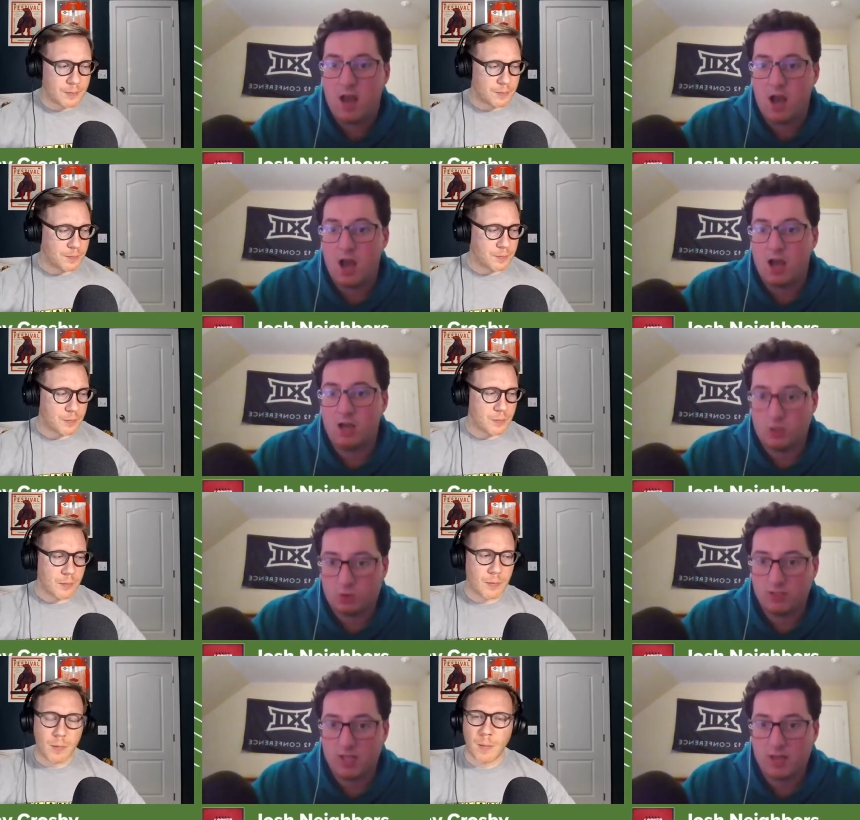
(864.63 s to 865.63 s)
Speaker 1: uh, a
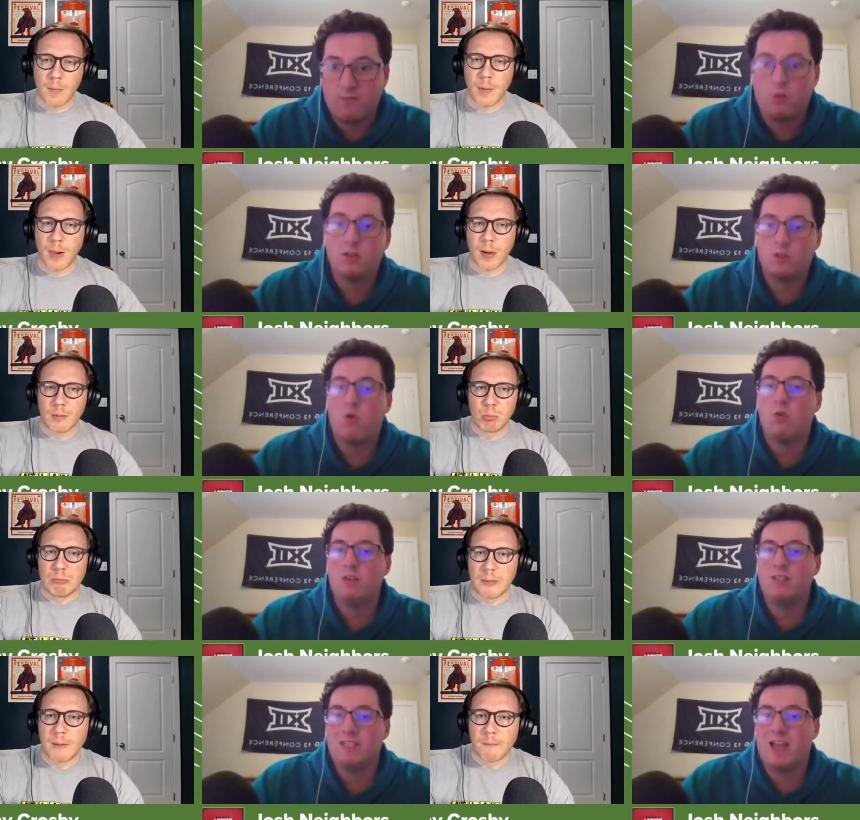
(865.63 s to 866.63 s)
shortstop for us,
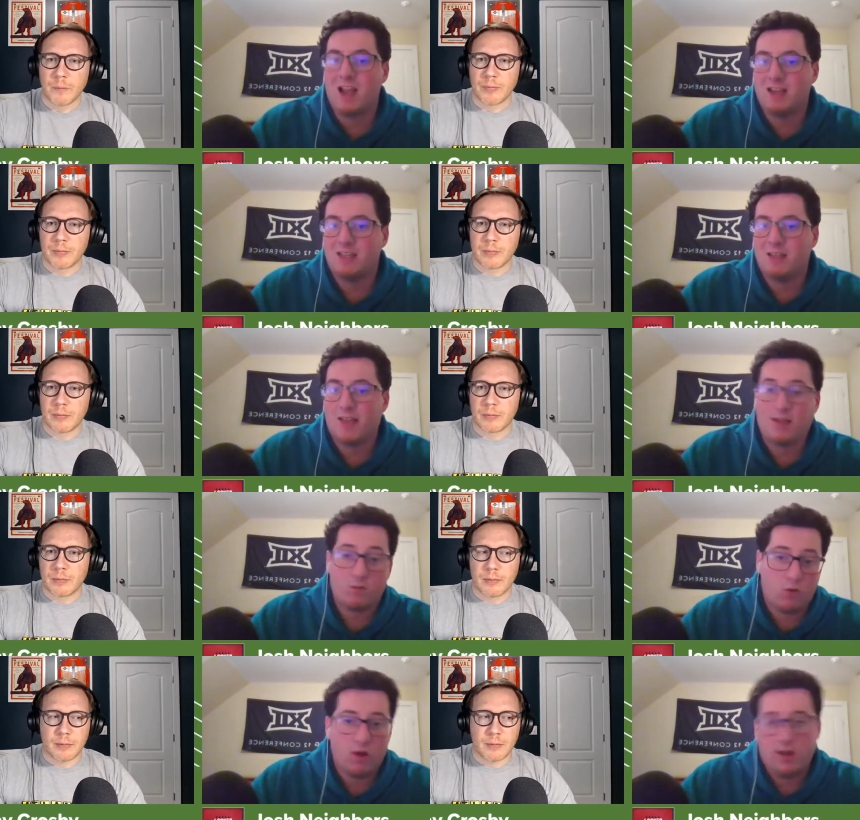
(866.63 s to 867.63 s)
or is the idea like
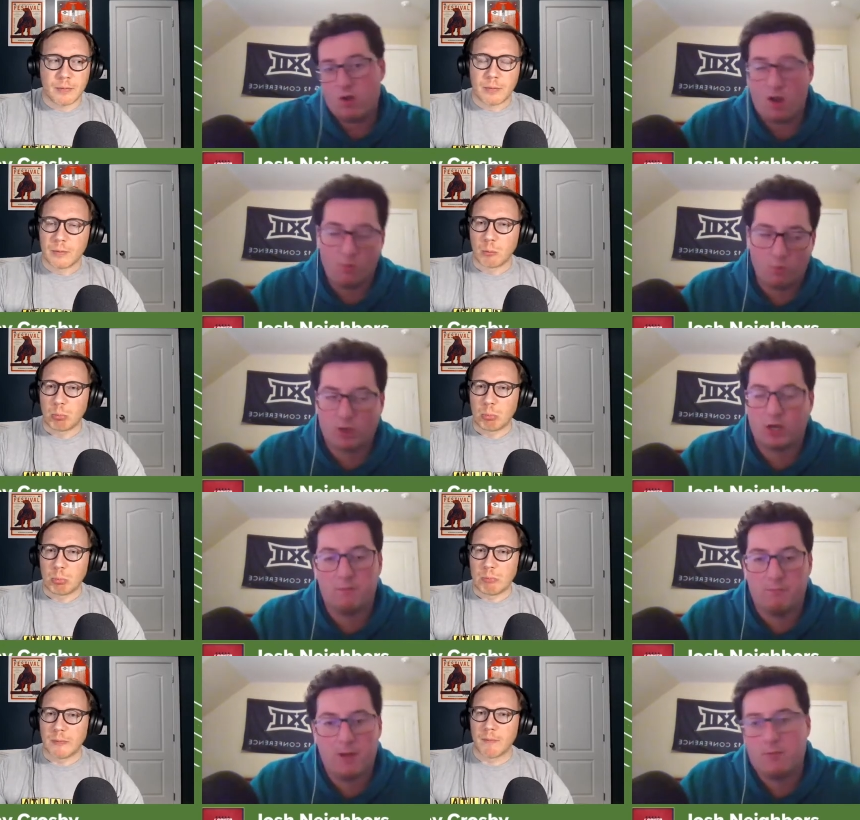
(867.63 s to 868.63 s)
you know we're
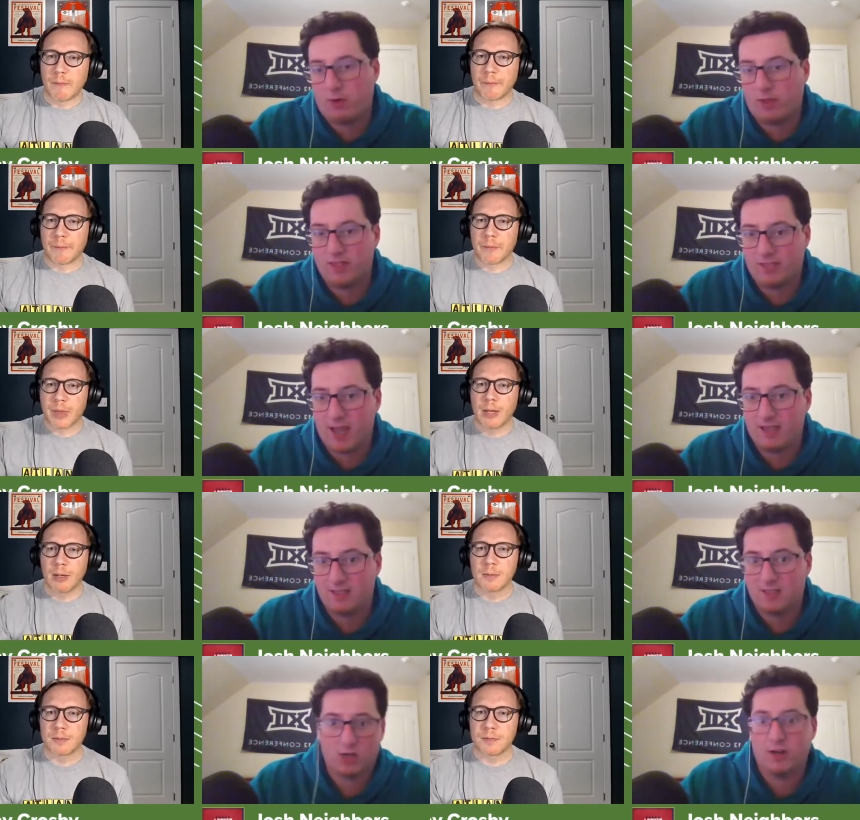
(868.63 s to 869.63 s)
going to bump one of these
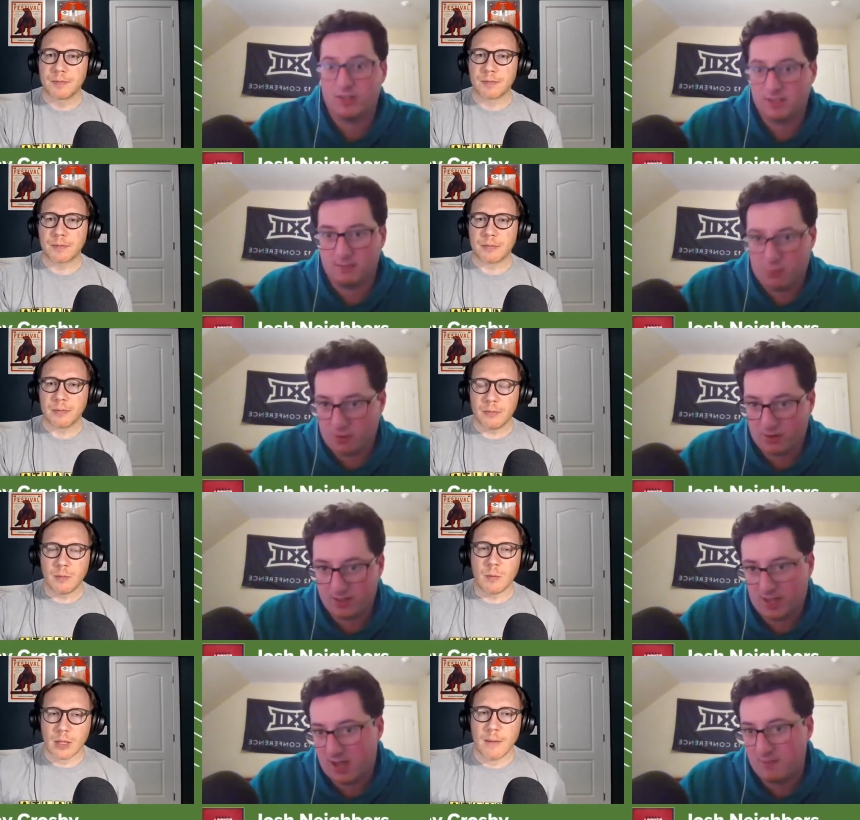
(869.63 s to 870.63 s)
guys to third at some
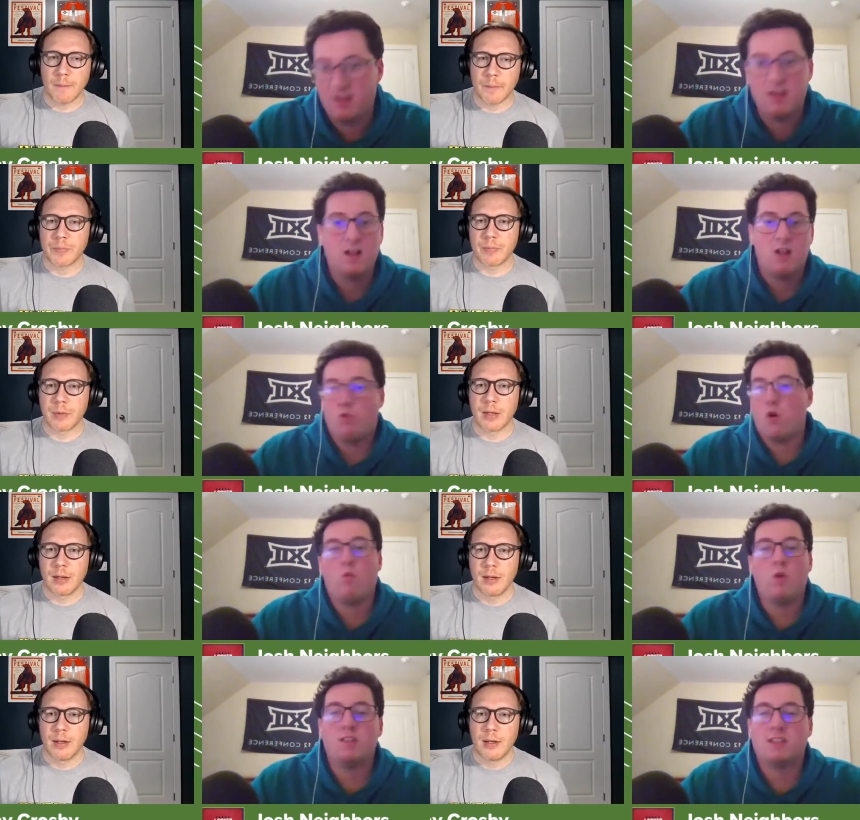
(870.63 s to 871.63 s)
point in time?
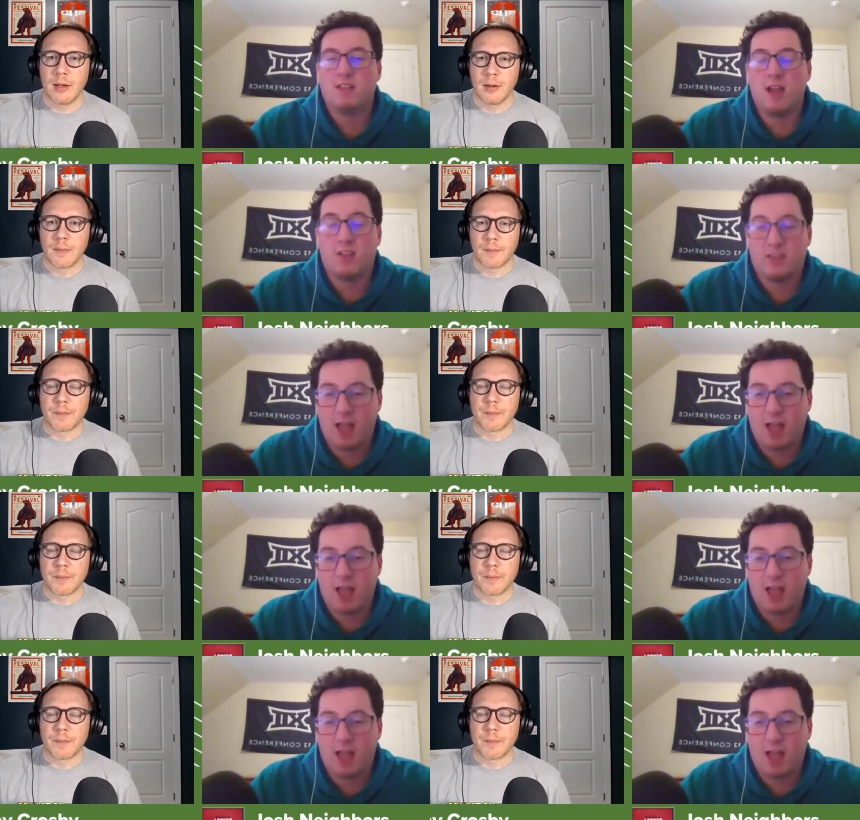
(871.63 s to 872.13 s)
What, what's kind of the